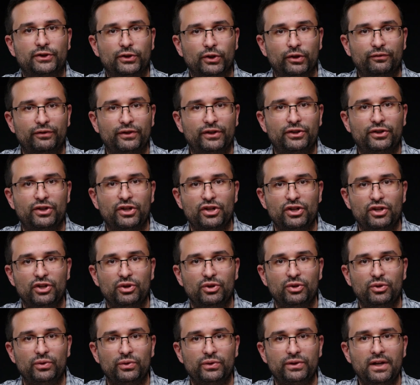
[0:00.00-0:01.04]
surface to
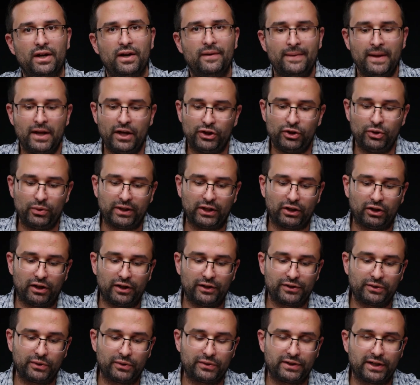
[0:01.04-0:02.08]
use, you can
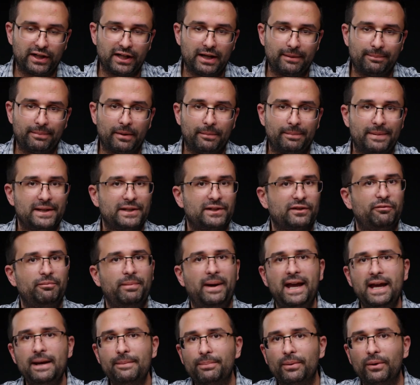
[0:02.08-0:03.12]
also set up a piece of
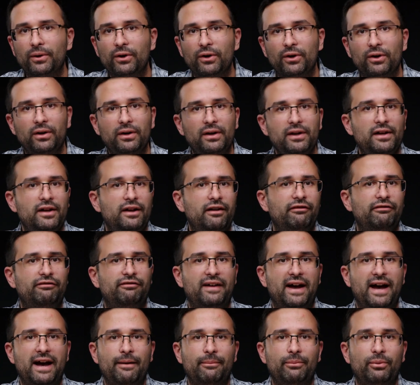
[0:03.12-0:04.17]
paper,
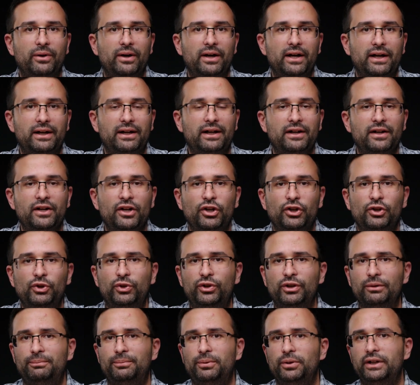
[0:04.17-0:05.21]
fabric, you
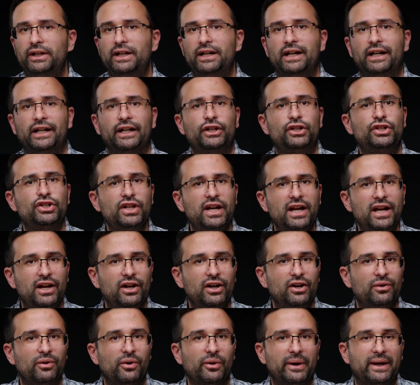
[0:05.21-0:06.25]
can put it on a
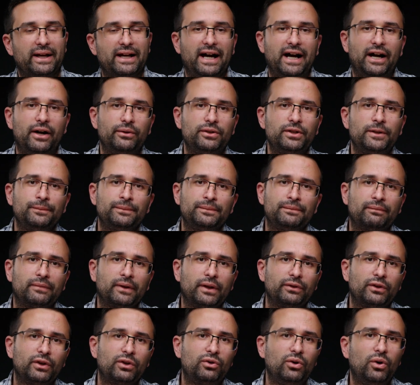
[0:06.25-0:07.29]
chair or a couch.
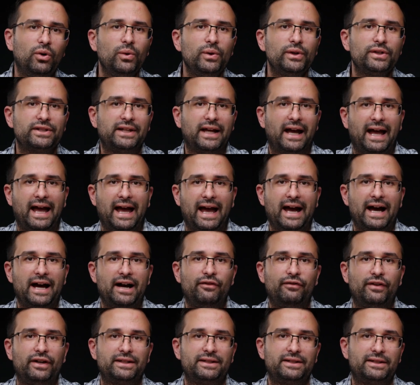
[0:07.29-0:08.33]
The goal is to
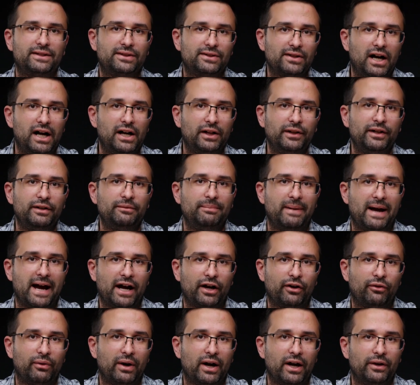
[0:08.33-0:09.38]
have a solid
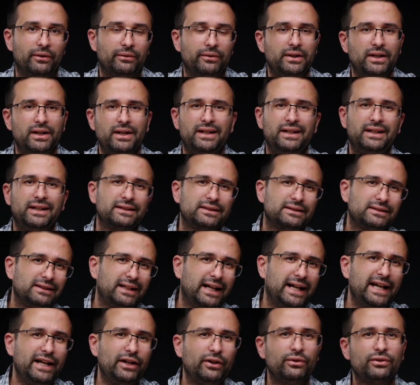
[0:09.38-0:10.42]
background.
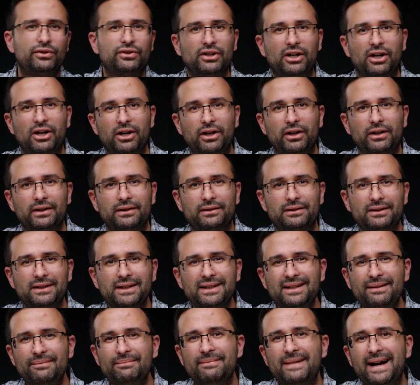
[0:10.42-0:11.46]
Light or dark,
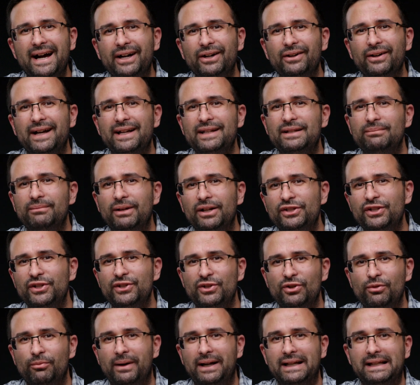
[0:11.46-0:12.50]
doesn't matter as much
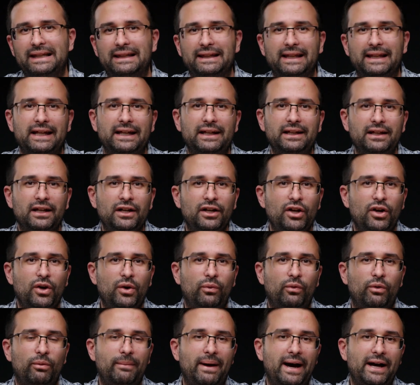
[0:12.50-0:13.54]
as you might think.
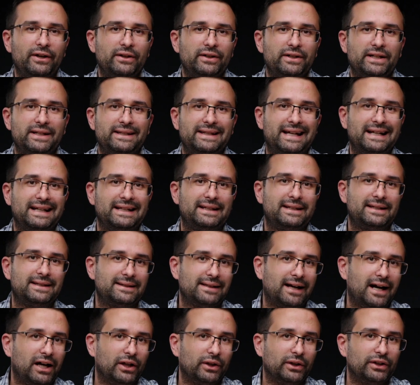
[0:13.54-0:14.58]
What matters is that it's
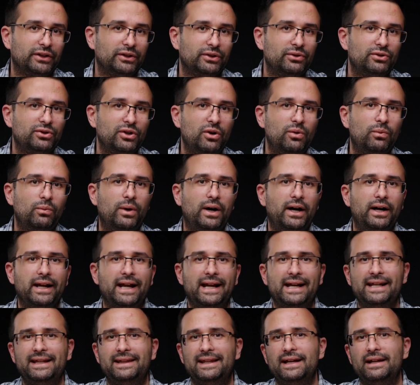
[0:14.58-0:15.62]
solid. You don't want
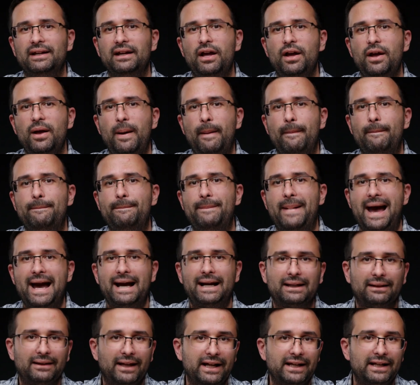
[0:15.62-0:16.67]
anything
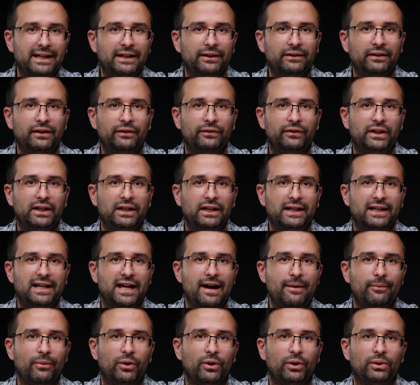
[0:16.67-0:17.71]
backlighting the
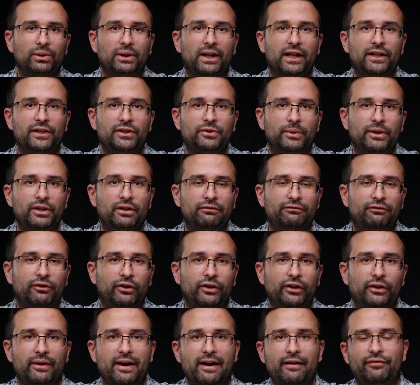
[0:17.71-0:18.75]
camera or lens when you're
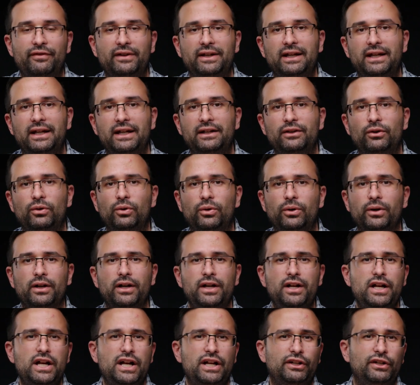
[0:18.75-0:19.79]
photographing it, or
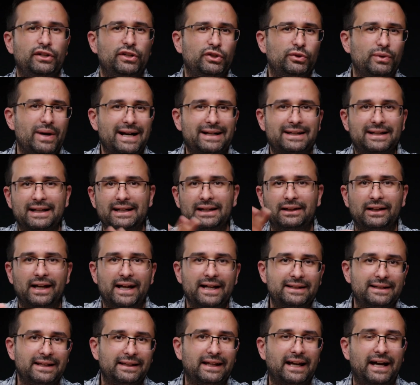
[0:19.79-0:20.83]
distracting
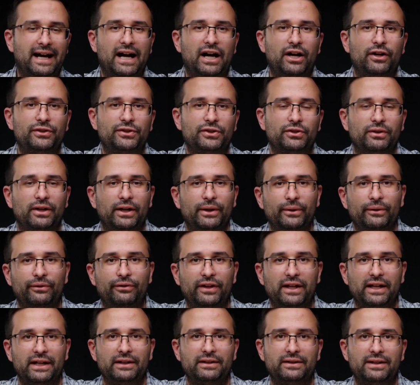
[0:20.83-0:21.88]
lights in the house or other
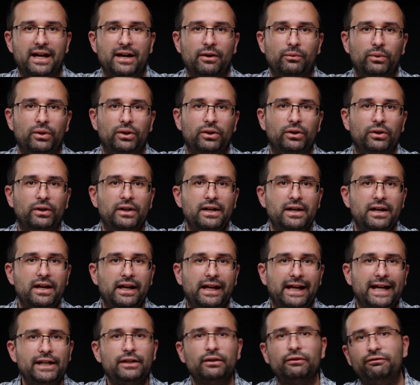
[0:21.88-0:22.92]
things that will
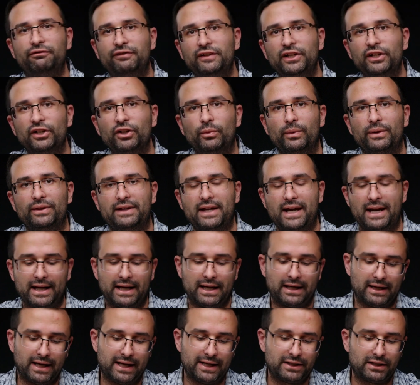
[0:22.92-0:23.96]
interfere with getting a
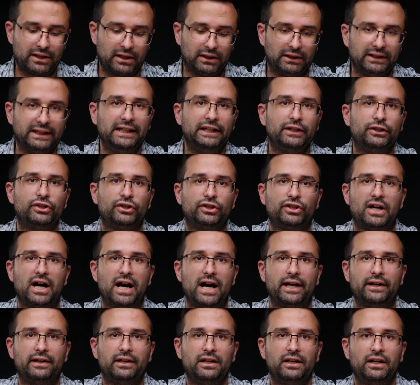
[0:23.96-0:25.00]
nice clean
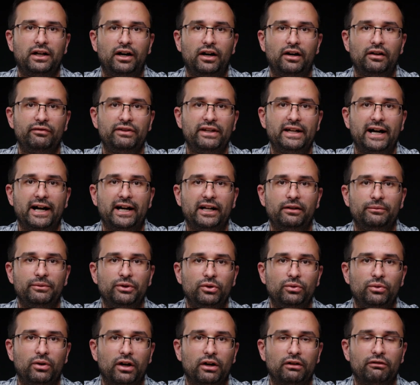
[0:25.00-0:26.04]
shot of the item
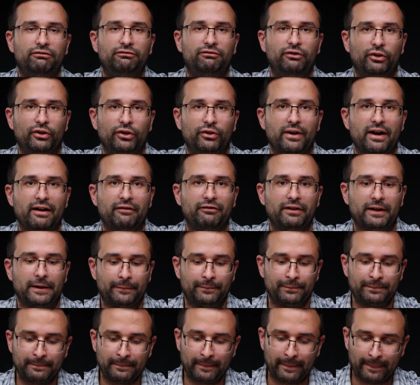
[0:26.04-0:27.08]
you are photographing.
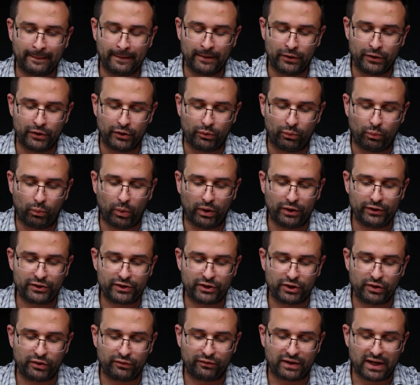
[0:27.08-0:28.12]
Once
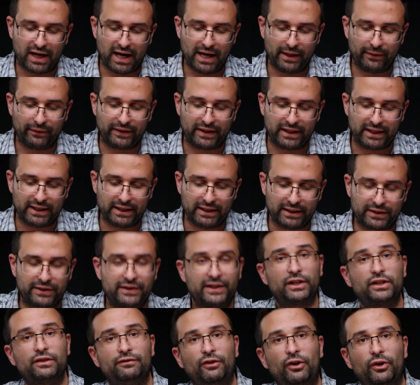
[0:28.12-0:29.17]
you've got the
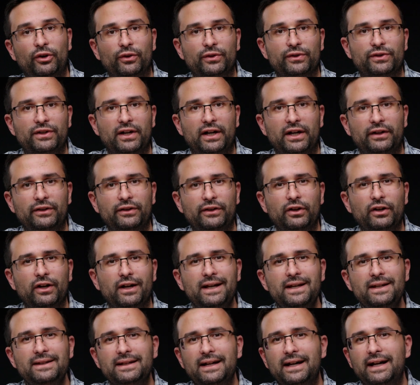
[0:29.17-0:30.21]
6 photos done, there
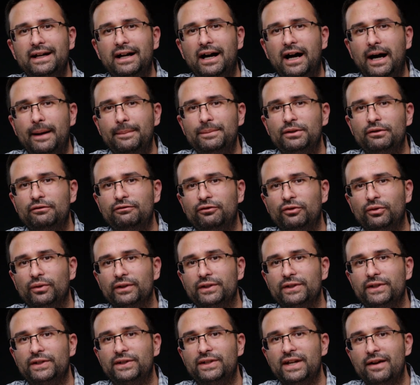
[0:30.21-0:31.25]
is an option for a
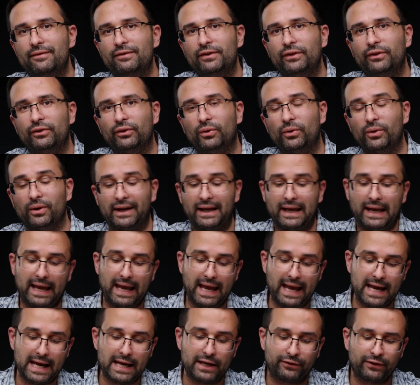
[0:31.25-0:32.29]
7th or
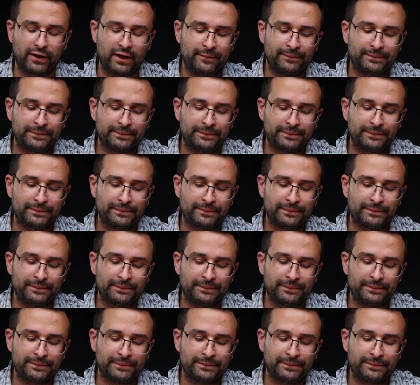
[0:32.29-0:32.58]
8th.